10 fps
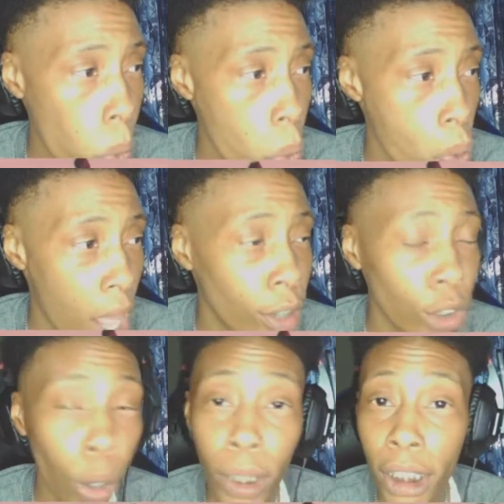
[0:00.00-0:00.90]
I
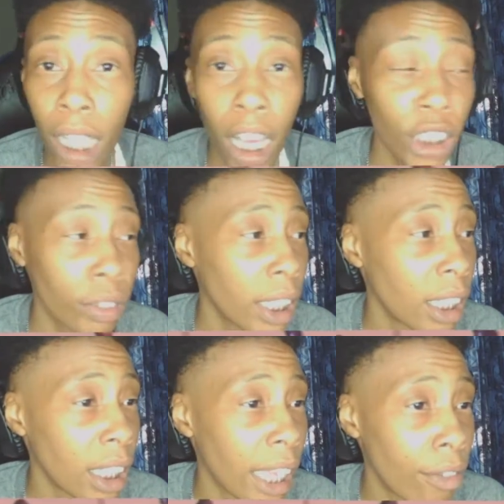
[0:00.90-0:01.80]
don't know what his contract
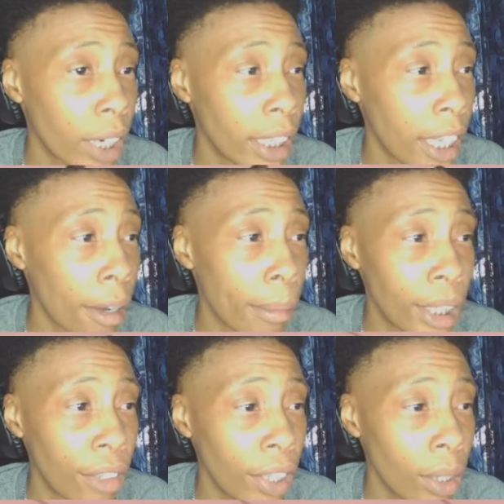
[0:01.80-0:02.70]
looking like right now,
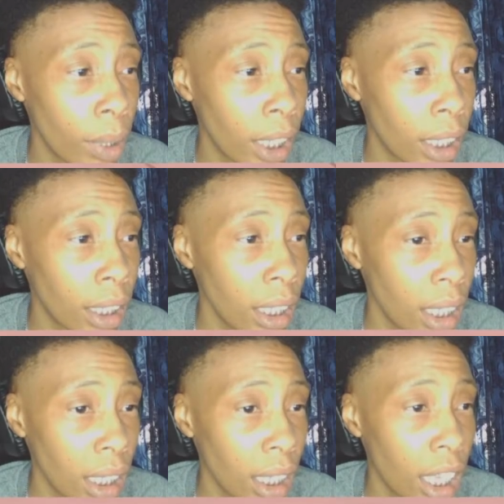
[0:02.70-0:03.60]
but if he don't get a
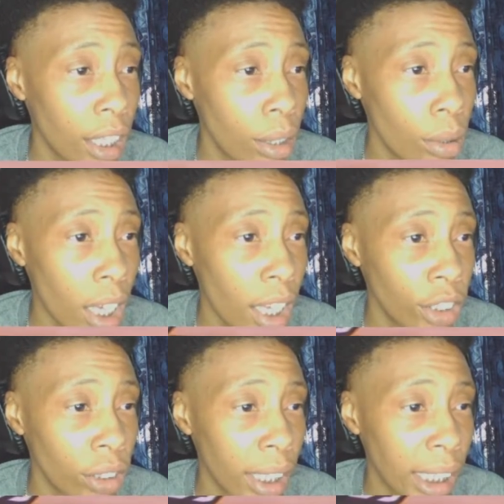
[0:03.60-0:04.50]
new
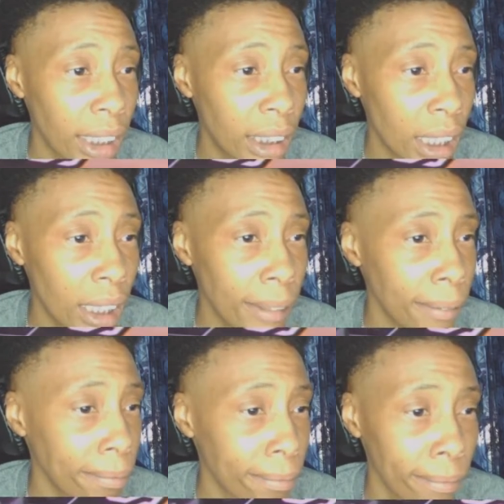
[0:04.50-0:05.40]
contract next year,
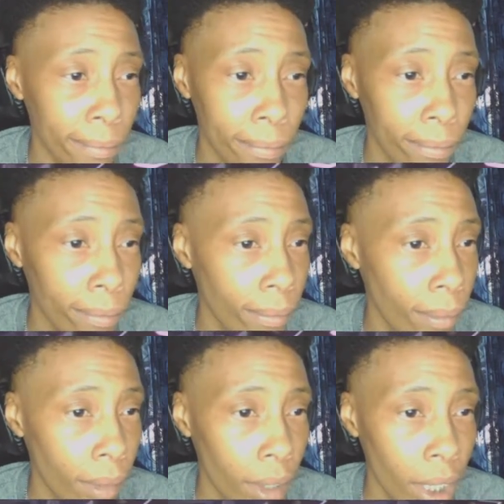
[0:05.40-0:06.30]

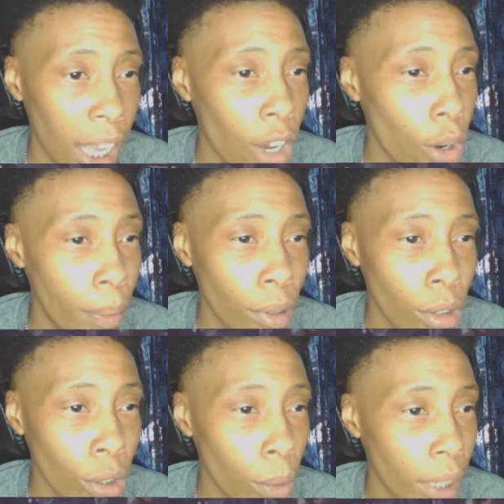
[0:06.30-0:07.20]
I hope he don't
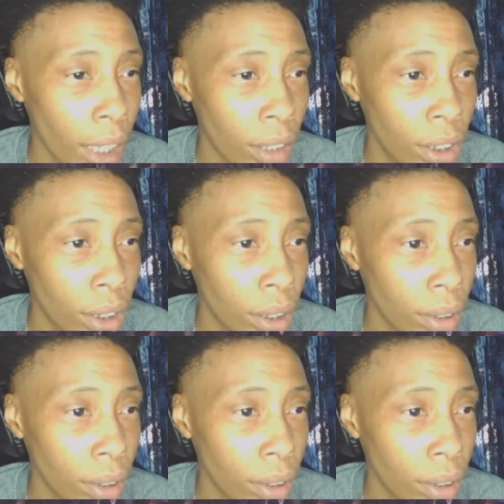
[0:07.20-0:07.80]
go nowhere else too.